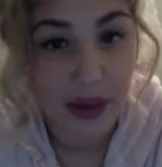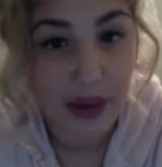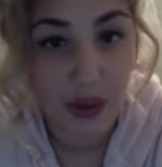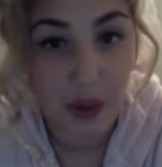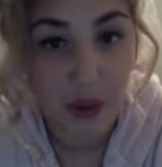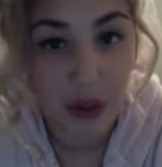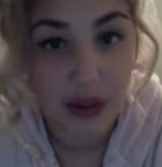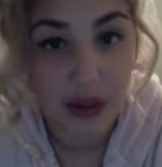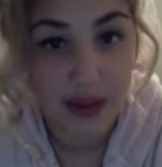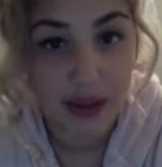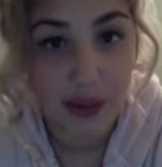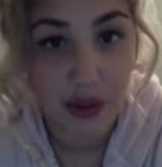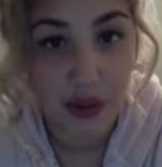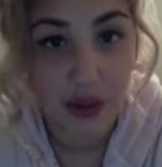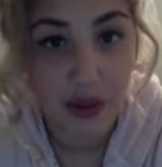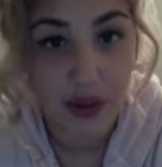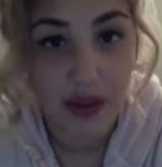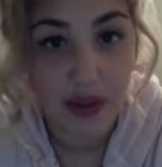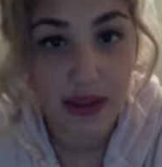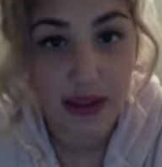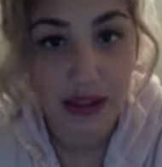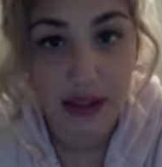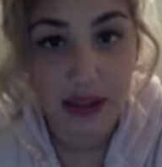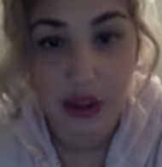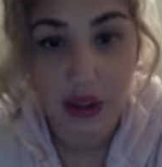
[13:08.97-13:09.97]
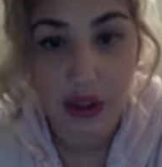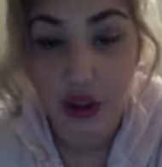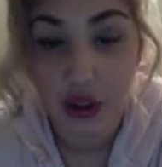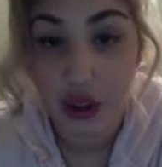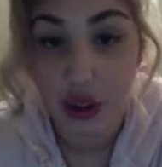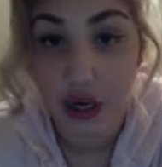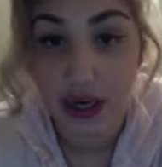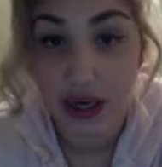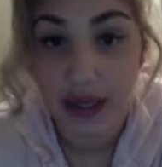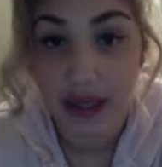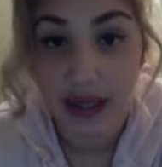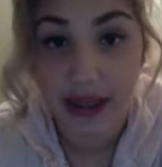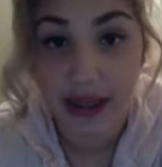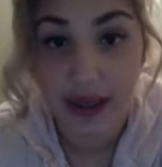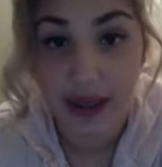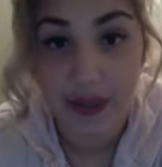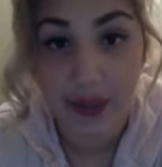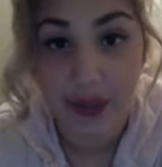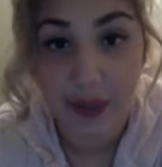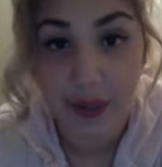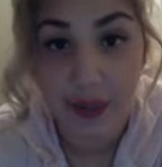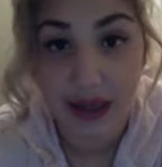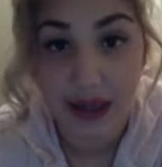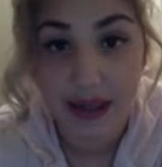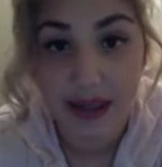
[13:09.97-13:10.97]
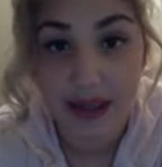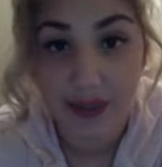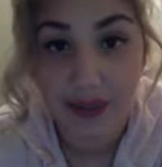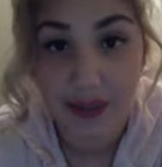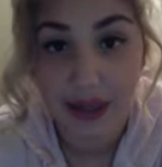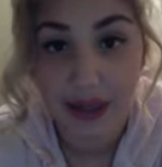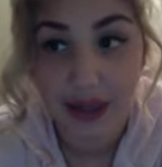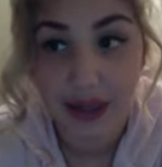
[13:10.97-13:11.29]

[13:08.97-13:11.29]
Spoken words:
it works posts. Like, you're trying to get them to buy something.